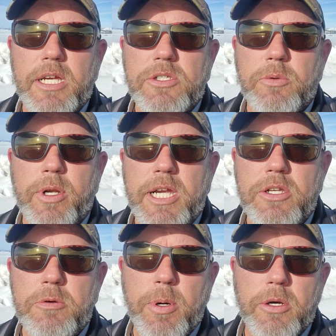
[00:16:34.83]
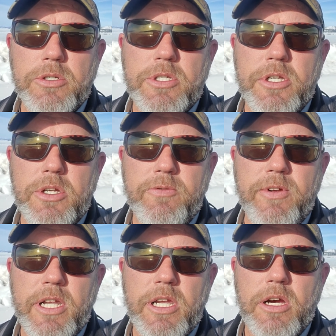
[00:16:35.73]
So when I do post a new
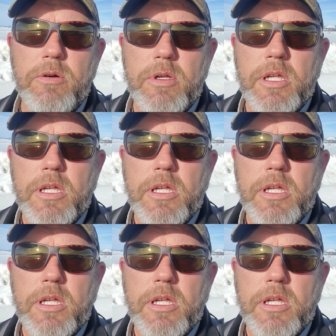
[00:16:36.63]
video,